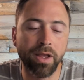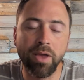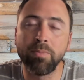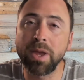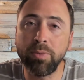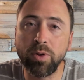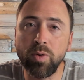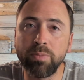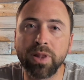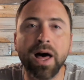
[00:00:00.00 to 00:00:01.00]
people who
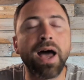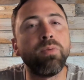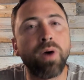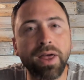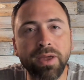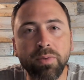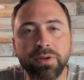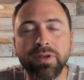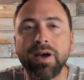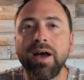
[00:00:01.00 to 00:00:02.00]
applied, why they were
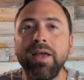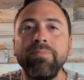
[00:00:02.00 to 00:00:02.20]
denied.